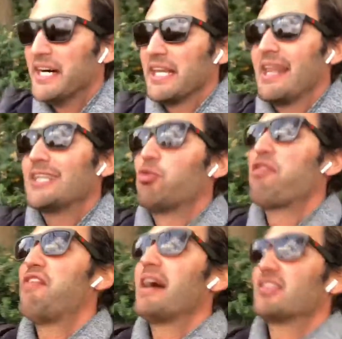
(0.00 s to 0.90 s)
unless we
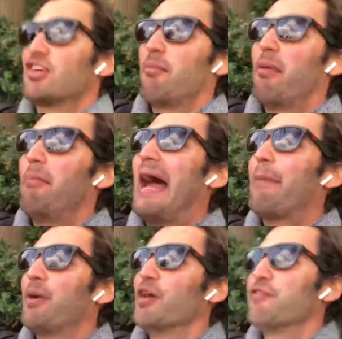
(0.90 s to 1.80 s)
find some
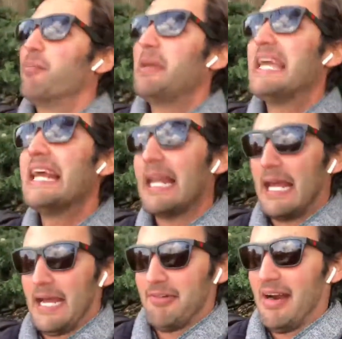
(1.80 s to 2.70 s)
map of
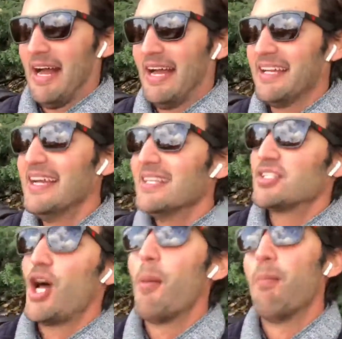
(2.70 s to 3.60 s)
meaning, right?
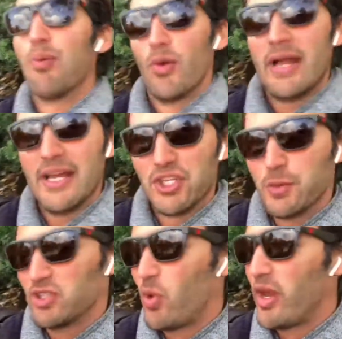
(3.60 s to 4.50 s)
Some bridge
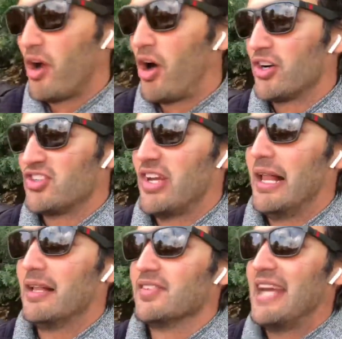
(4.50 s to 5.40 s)
between
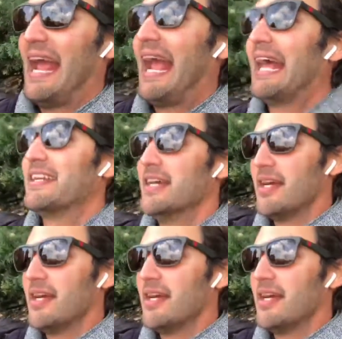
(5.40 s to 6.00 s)
ourselves and